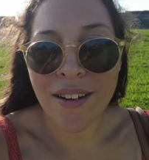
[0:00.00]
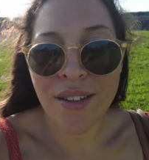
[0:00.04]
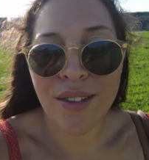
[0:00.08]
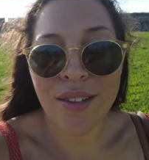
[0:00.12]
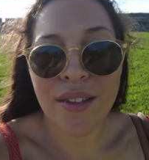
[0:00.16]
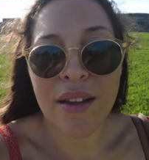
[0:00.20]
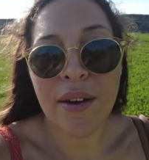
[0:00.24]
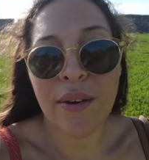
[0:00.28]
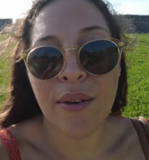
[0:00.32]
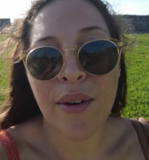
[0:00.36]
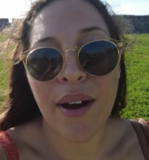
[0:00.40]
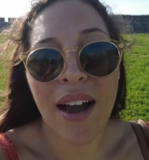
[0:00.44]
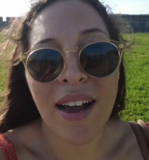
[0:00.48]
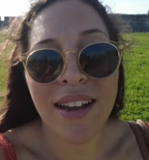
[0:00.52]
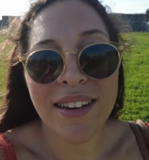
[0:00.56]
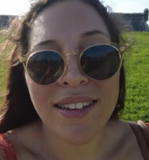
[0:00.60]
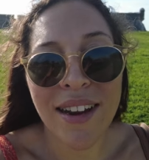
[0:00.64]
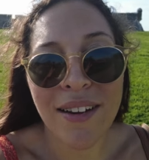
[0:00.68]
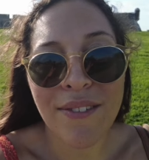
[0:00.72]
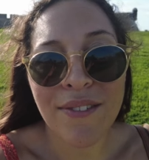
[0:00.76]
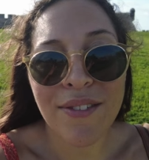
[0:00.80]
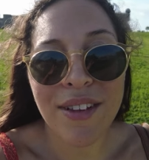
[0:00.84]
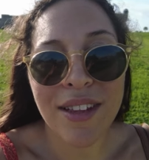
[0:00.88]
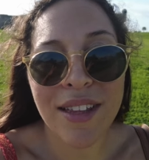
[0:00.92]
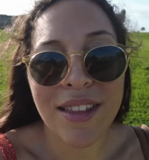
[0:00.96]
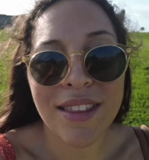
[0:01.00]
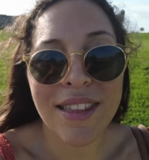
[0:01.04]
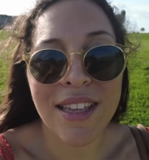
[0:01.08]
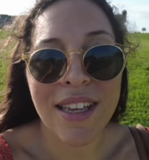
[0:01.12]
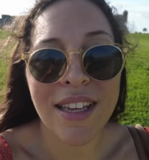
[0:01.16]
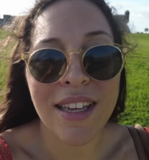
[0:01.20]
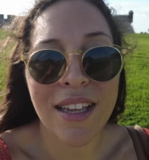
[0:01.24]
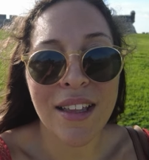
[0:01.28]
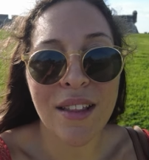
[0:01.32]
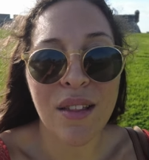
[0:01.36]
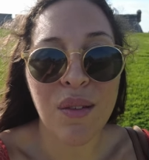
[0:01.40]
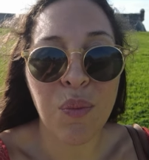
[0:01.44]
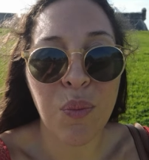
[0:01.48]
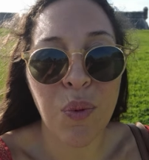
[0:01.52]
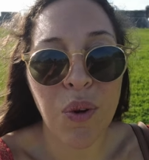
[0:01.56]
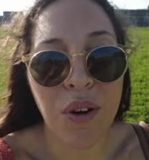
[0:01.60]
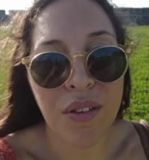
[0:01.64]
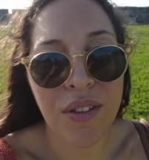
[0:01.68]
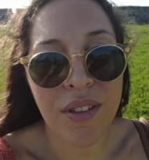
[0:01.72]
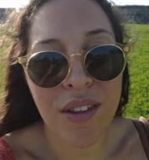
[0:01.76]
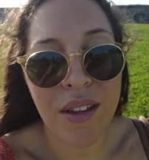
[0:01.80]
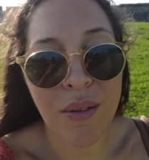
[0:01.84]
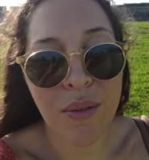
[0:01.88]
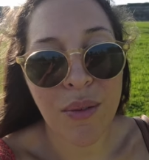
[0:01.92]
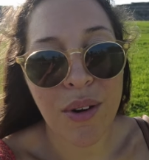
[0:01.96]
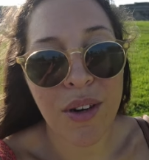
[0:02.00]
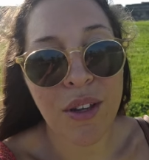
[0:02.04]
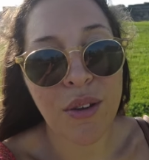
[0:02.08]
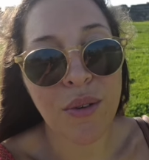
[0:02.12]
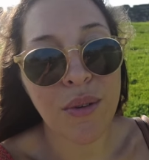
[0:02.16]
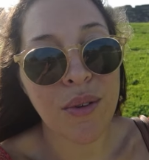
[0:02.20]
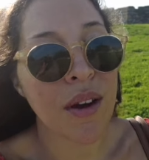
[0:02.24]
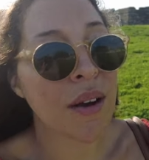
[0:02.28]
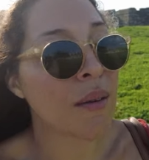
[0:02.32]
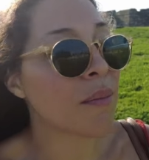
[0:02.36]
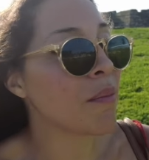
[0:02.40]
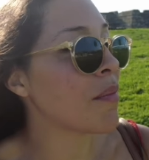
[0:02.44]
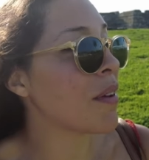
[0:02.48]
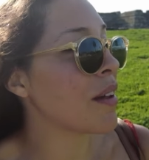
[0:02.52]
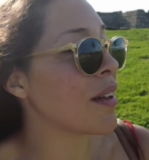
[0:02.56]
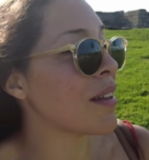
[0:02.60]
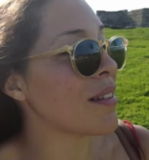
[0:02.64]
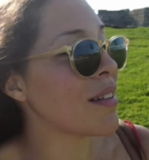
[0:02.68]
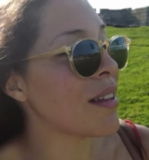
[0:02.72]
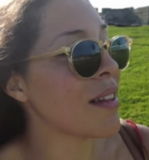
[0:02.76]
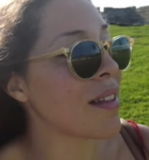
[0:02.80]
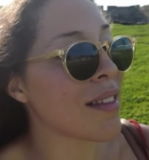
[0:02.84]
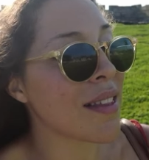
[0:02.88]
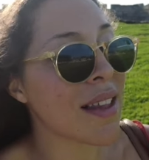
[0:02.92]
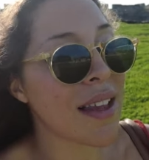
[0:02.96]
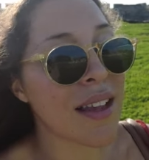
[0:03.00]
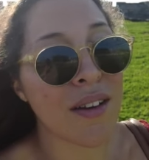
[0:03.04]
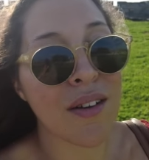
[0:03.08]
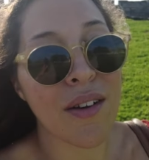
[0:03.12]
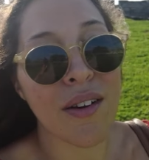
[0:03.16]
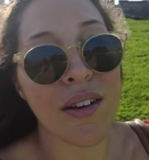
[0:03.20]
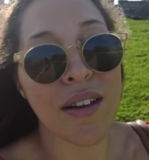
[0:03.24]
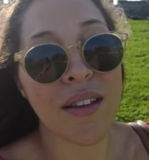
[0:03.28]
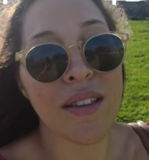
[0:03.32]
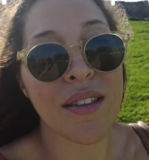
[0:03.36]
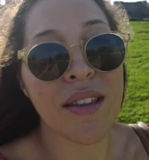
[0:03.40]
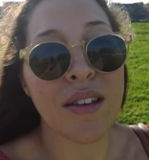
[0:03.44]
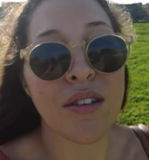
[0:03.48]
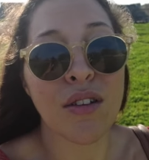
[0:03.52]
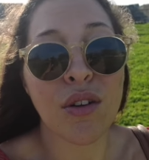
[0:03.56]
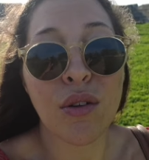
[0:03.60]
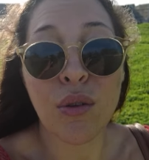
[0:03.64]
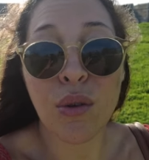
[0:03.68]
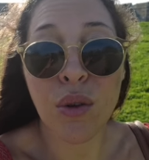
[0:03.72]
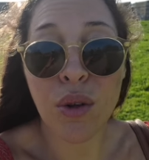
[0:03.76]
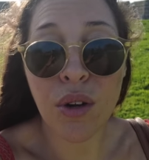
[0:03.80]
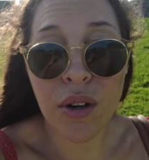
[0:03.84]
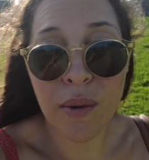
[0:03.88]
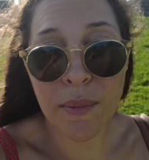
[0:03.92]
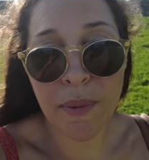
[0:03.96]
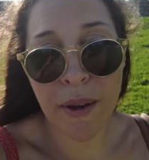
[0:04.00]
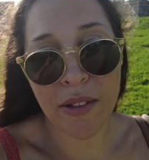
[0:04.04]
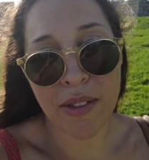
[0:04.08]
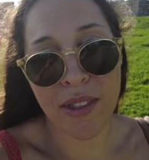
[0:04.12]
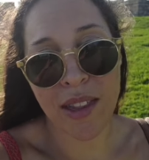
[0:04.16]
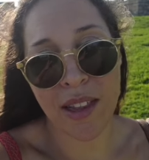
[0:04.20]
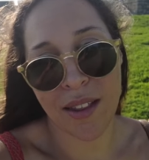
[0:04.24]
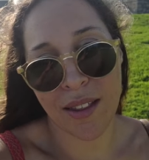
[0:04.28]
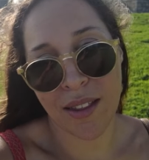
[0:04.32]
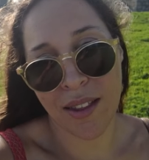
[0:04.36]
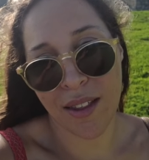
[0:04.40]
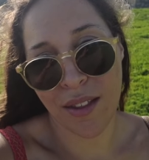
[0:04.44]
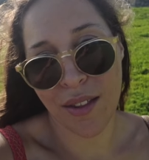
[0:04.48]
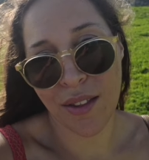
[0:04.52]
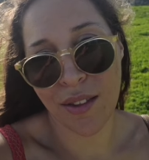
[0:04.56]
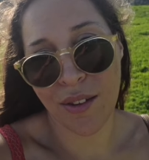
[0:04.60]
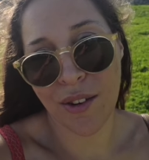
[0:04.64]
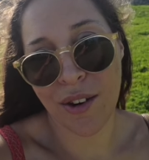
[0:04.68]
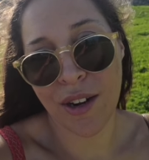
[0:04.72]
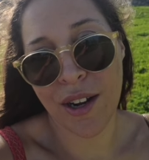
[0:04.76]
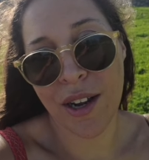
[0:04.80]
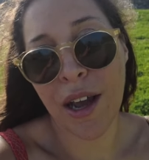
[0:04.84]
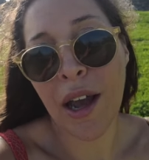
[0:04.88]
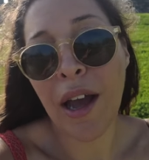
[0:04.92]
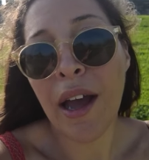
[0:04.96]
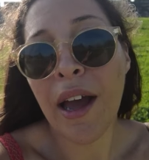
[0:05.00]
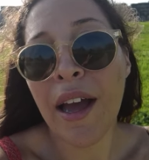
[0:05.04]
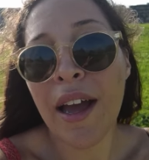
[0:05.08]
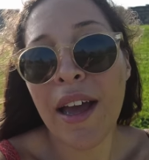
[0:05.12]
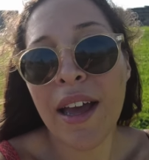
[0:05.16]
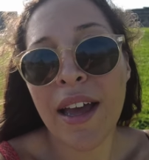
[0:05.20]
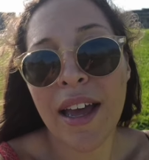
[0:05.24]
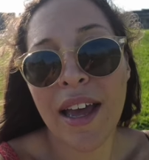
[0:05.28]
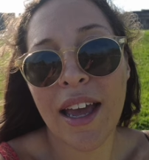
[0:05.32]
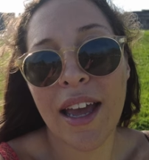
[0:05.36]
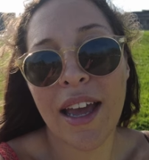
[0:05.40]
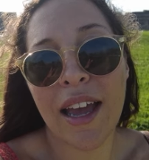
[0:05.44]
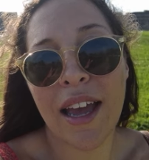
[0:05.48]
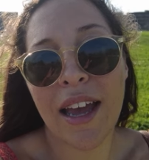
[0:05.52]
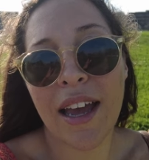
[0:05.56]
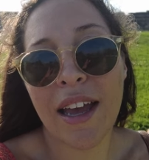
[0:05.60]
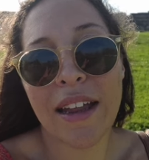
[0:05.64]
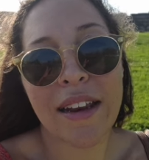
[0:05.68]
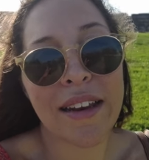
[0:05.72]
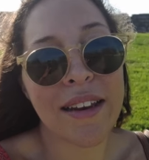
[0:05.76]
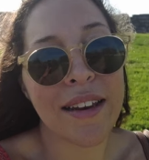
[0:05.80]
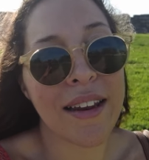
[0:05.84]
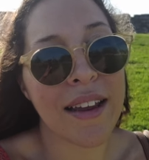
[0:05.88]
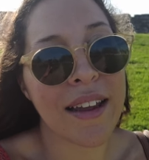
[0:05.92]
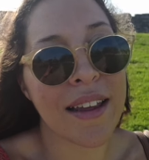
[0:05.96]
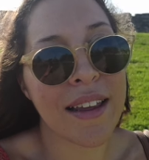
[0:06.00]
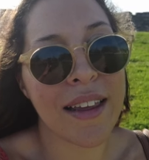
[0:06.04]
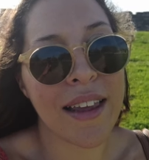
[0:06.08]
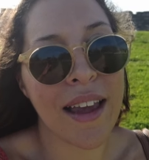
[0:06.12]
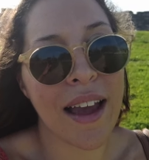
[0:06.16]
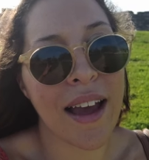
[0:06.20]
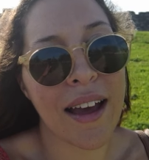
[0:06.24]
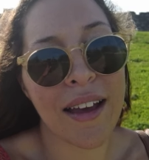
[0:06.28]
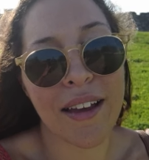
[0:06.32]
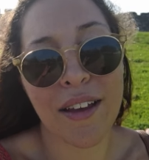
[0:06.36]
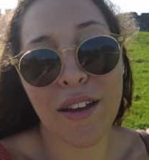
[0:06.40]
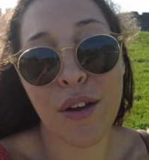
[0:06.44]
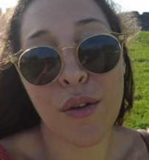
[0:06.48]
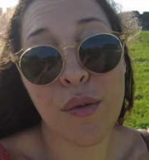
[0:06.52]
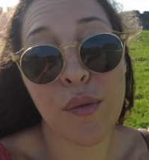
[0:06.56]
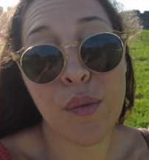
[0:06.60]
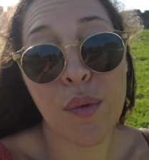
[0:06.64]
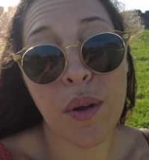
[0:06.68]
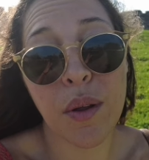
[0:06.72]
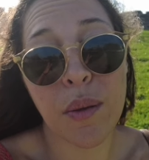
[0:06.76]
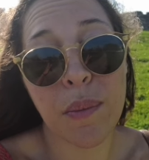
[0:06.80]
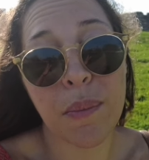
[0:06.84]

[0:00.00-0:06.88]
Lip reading: So I definitely think it's worth it when you come to St. Augustine to learn about this history. And yeah, you will